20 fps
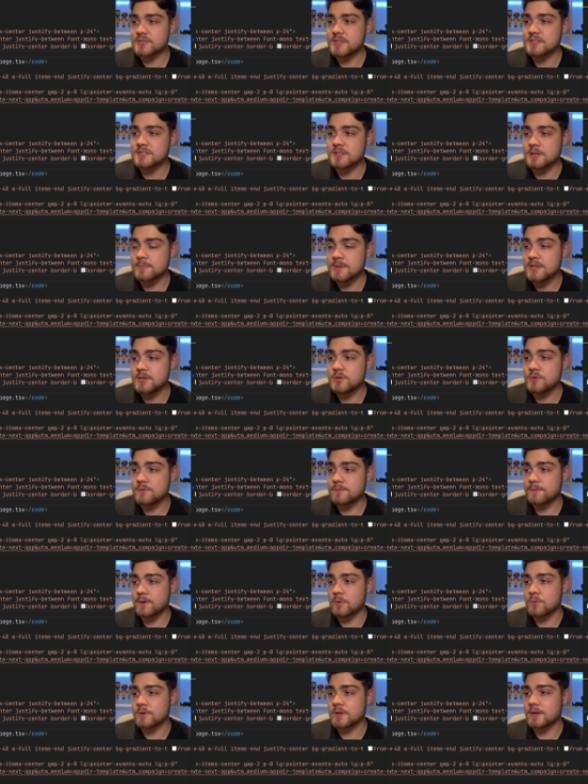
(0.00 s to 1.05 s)
That's going to be new
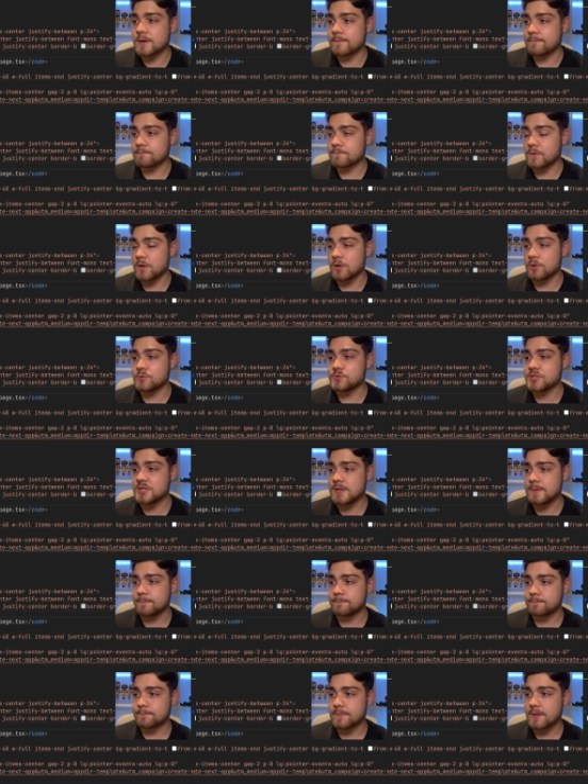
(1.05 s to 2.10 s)
folder, OG.
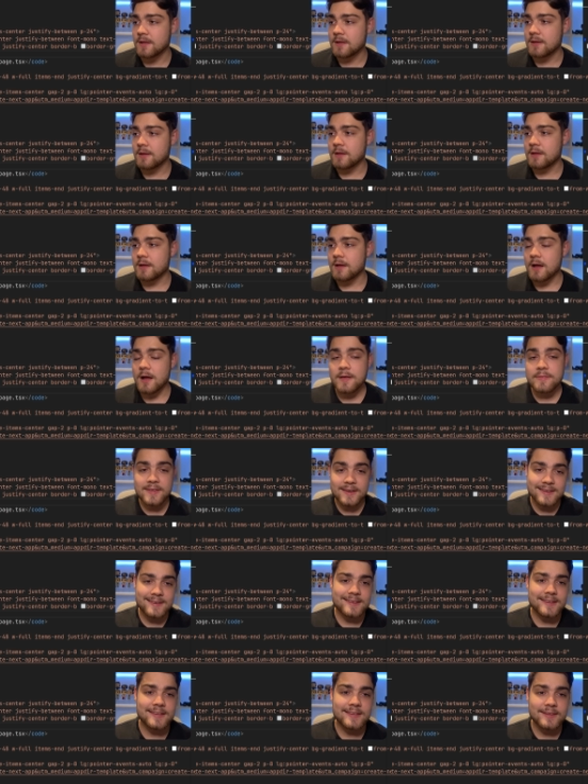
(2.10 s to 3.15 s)
And then
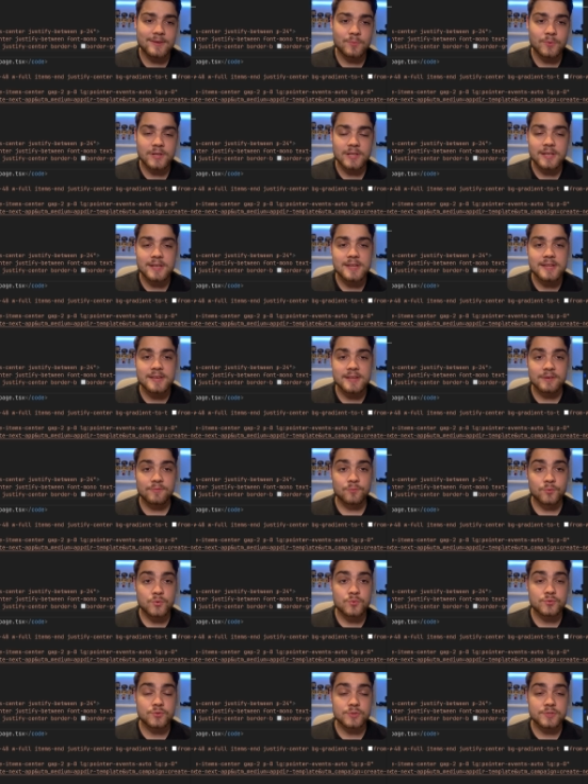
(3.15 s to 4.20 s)
in here, we're going to need a
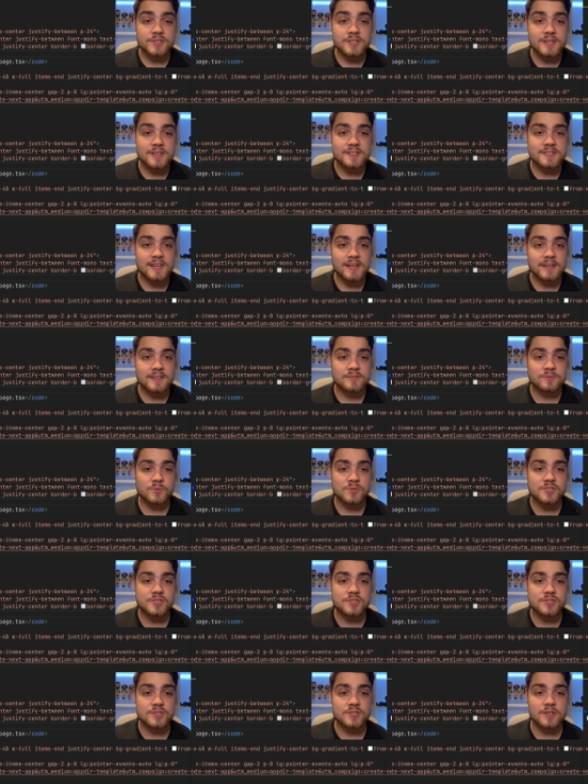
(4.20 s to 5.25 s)
route.tsx, which
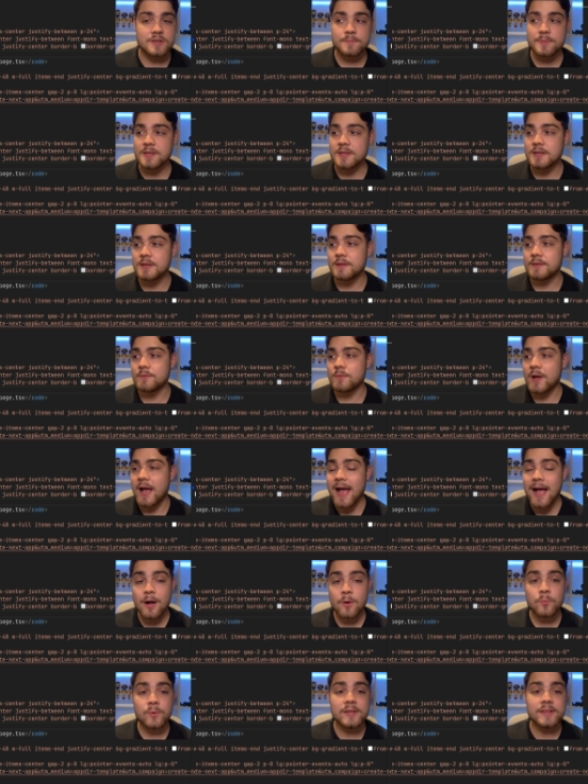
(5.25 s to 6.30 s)
is just going to be
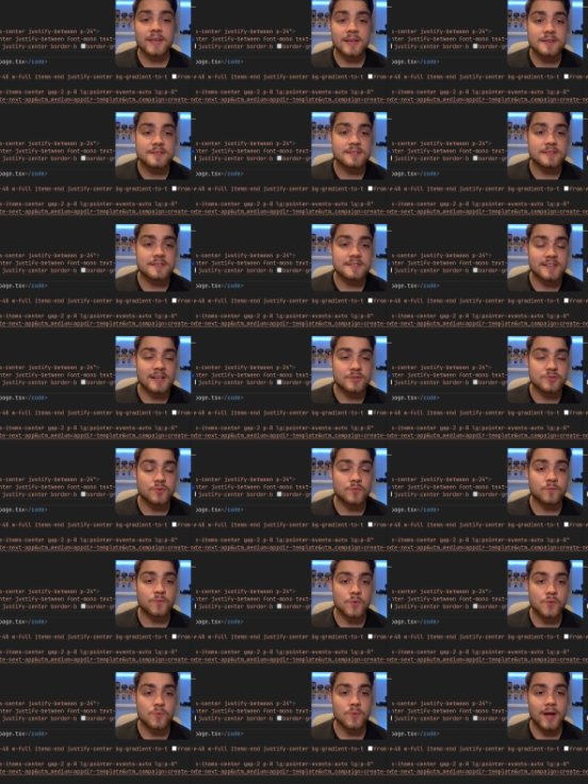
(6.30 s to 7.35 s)
how we get to this actual
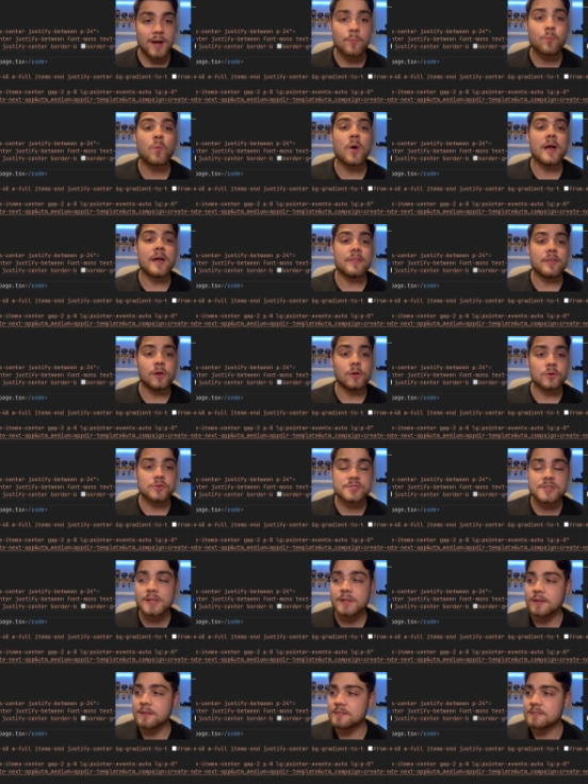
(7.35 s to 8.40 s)
root and where the
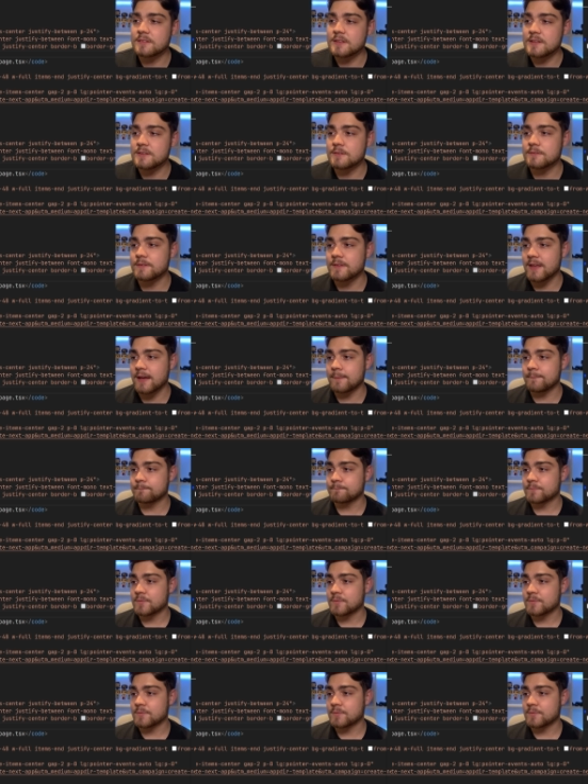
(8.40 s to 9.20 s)
logic sits for that.